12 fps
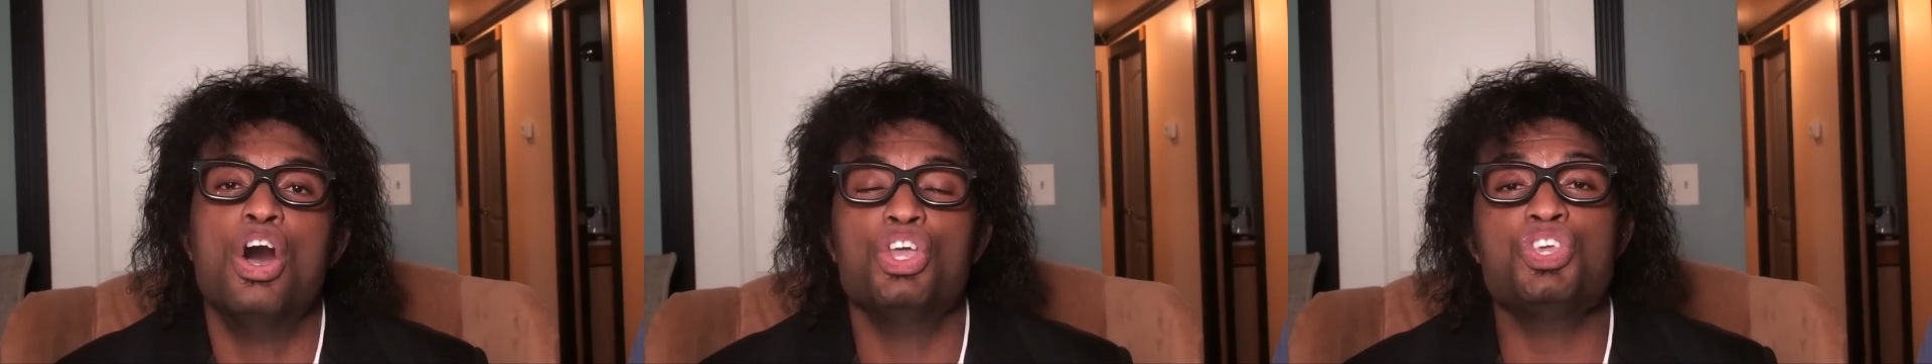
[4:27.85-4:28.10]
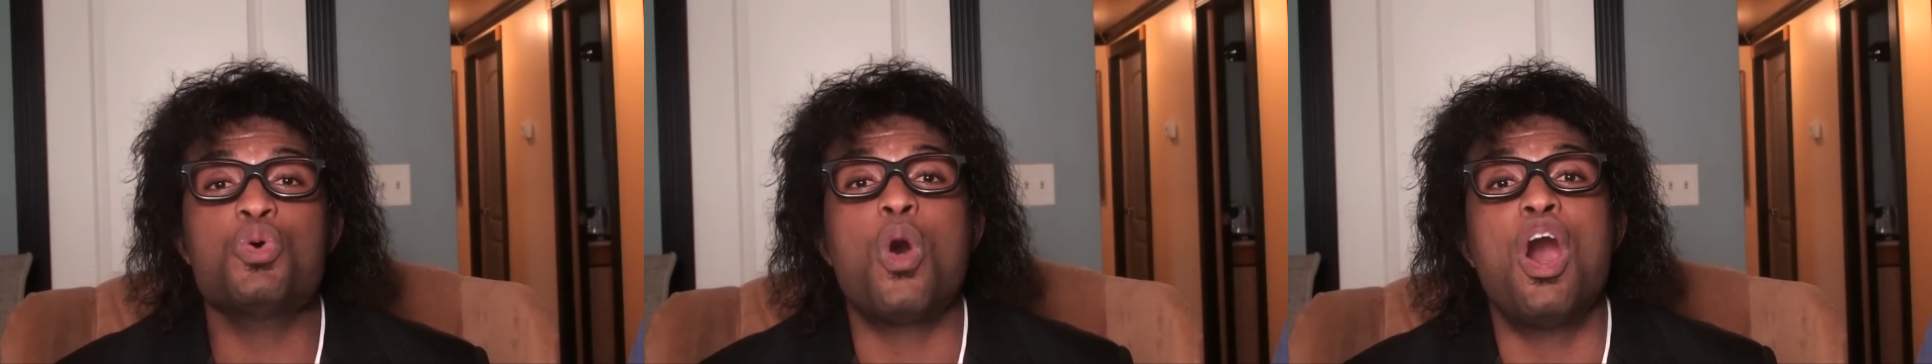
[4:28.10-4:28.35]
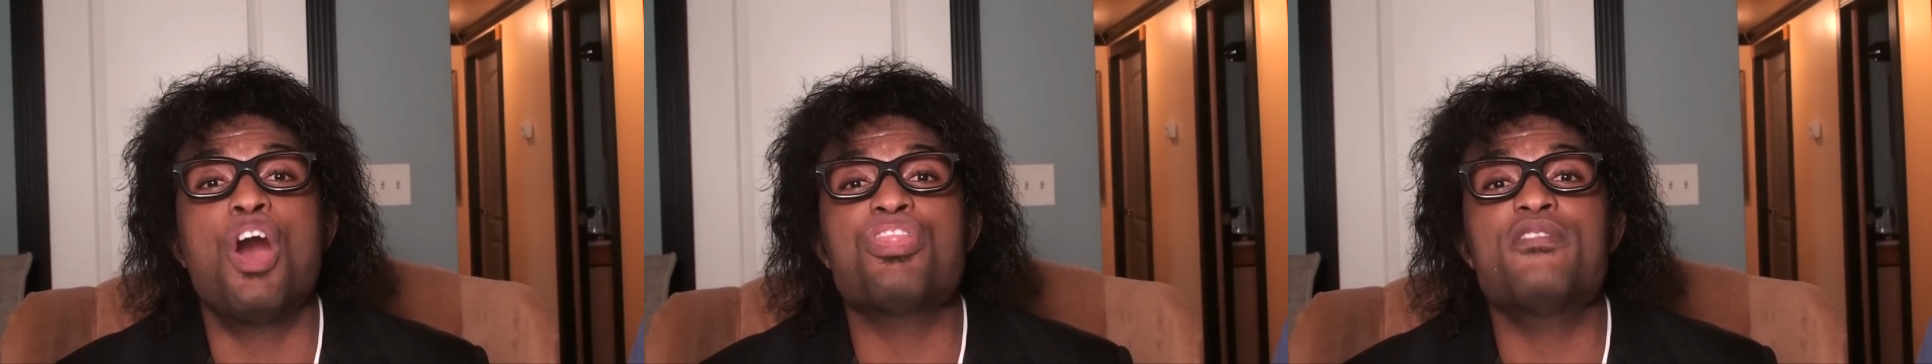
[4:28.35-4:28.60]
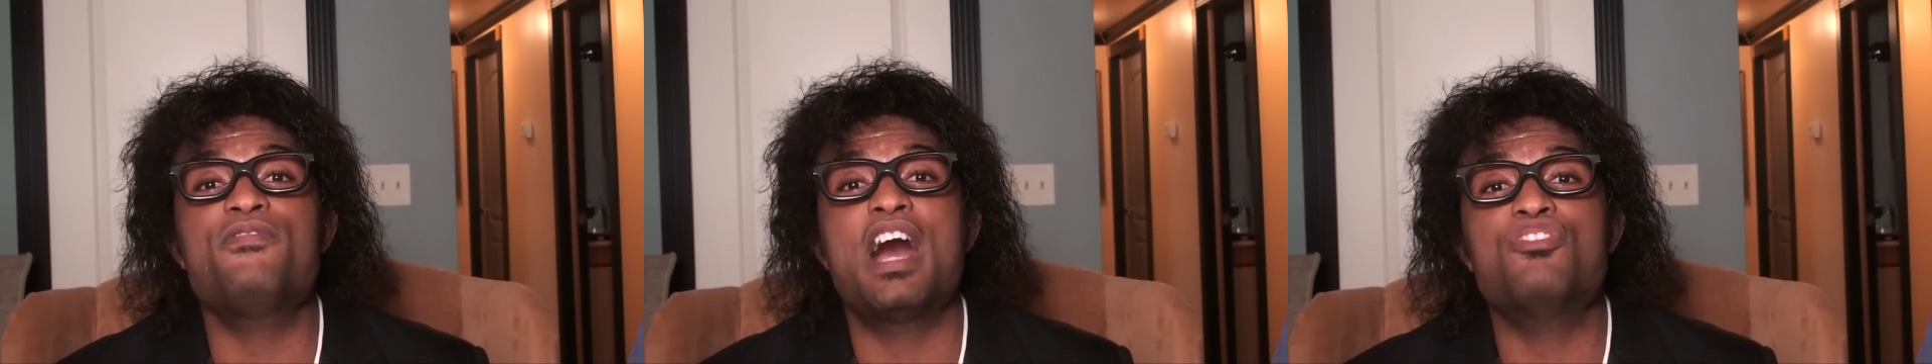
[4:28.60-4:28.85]
"You are
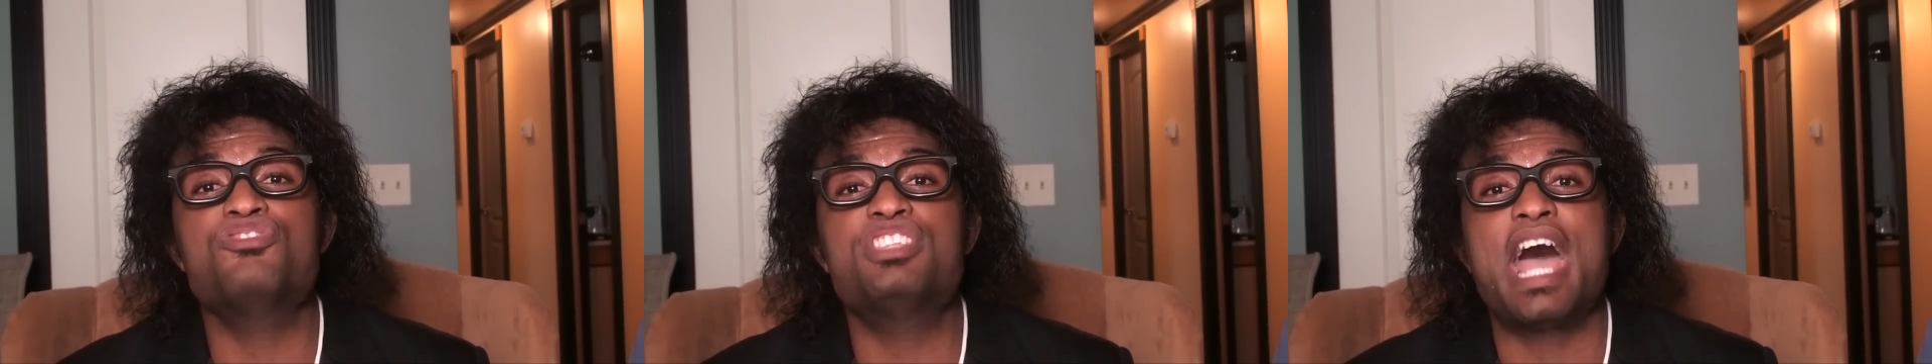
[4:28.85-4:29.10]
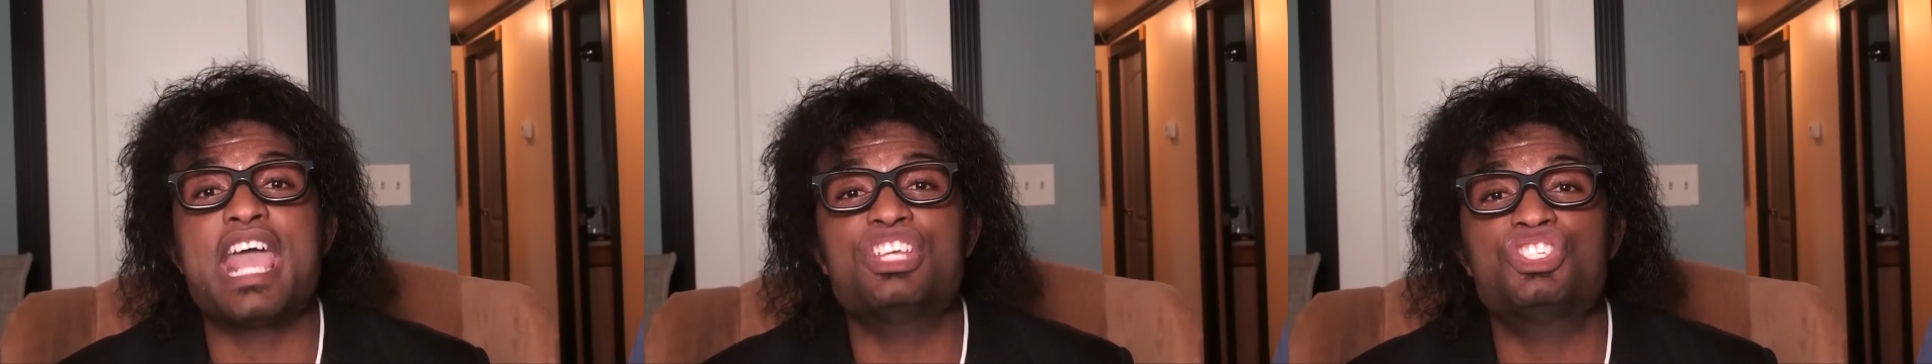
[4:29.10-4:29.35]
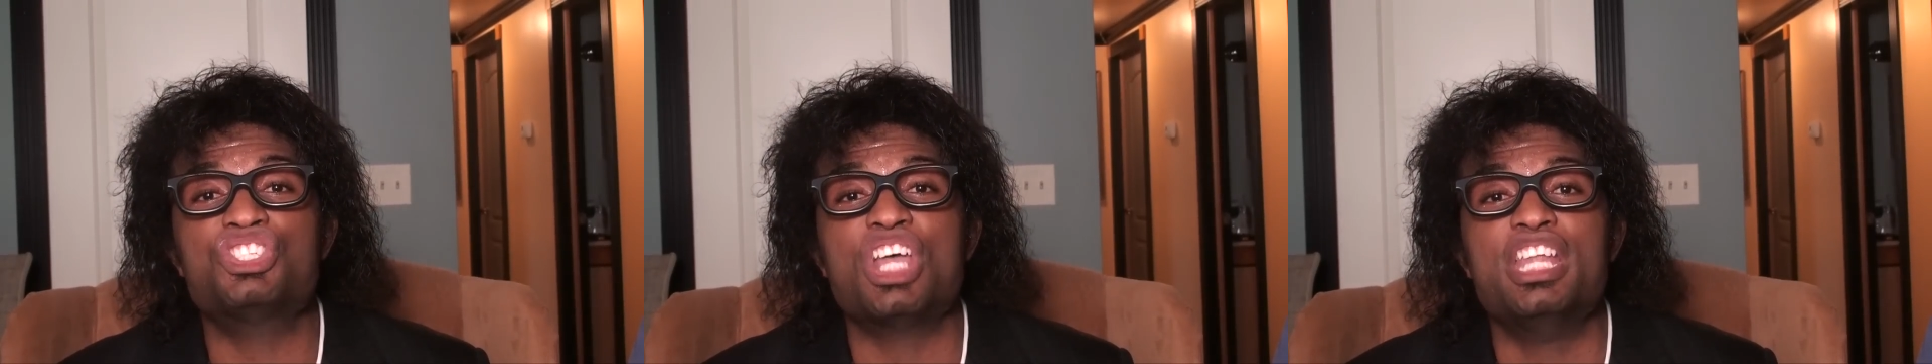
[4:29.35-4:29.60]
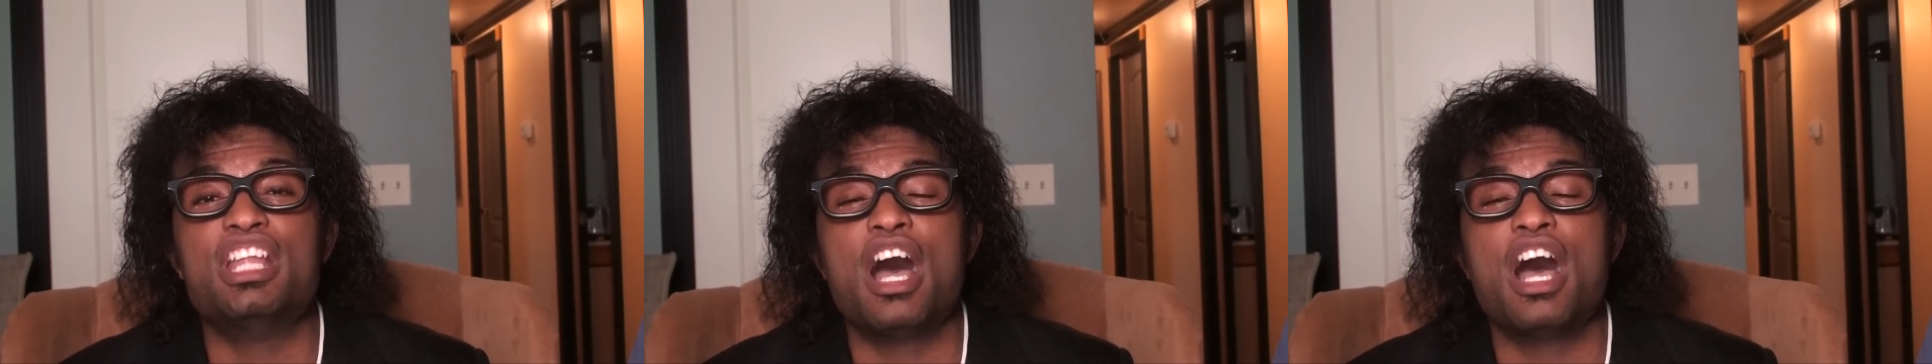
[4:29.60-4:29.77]
the foundation